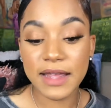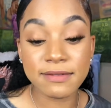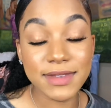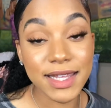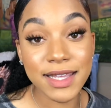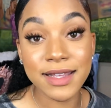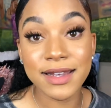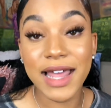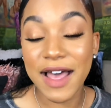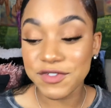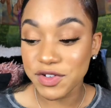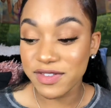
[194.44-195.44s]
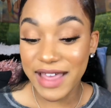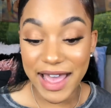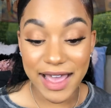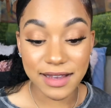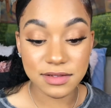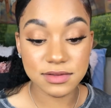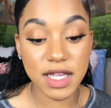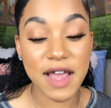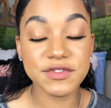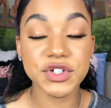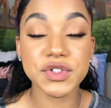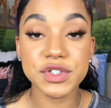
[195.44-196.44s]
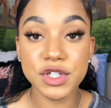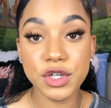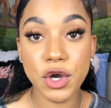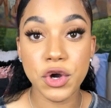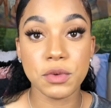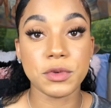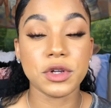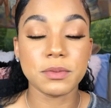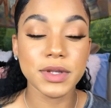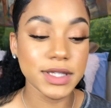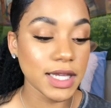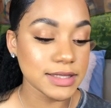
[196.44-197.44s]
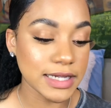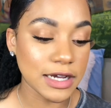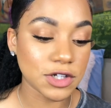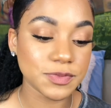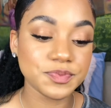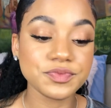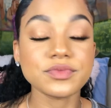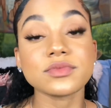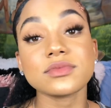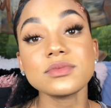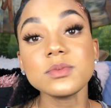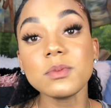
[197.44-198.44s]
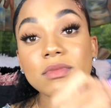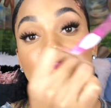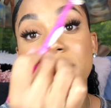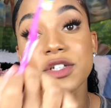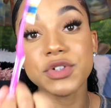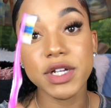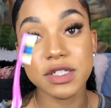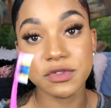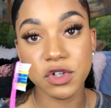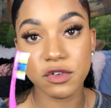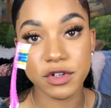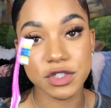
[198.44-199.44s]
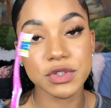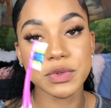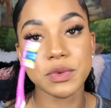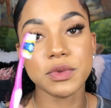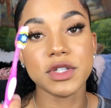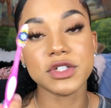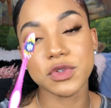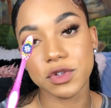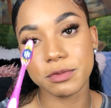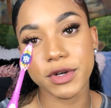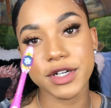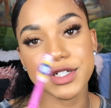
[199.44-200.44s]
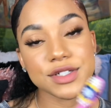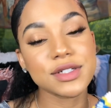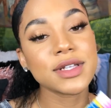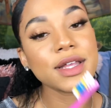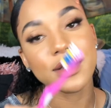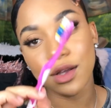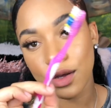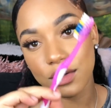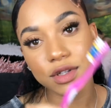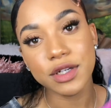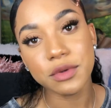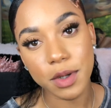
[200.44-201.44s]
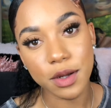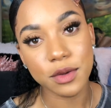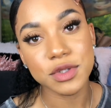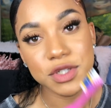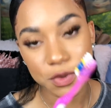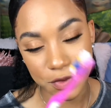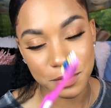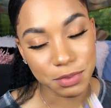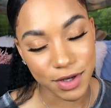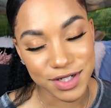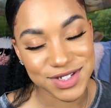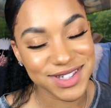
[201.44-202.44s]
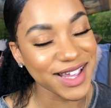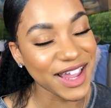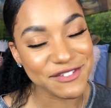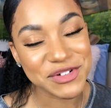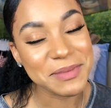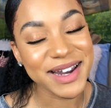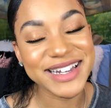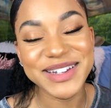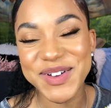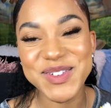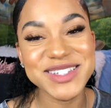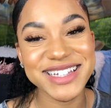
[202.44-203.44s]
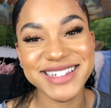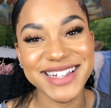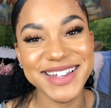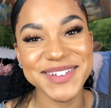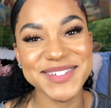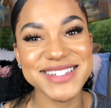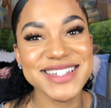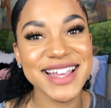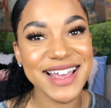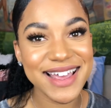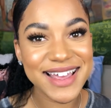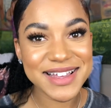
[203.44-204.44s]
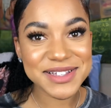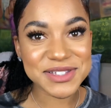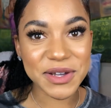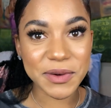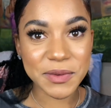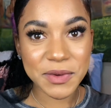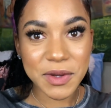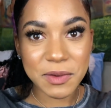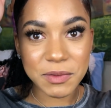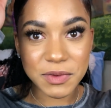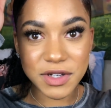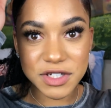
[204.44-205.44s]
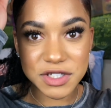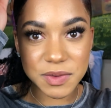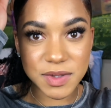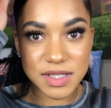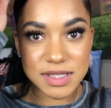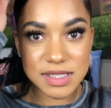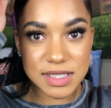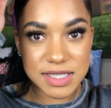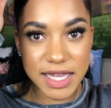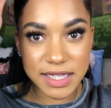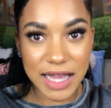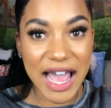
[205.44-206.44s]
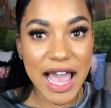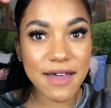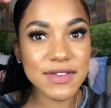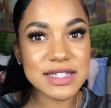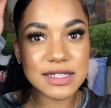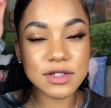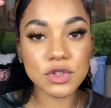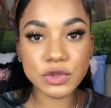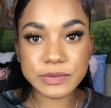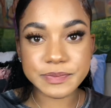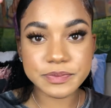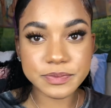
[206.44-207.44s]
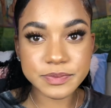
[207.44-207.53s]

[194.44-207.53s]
And then after that, after using the comb, we're gonna put that down and transfer over to the toothbrush, the holy grail toothbrush that everybody knows and loves. So what we're gonna do is I have this little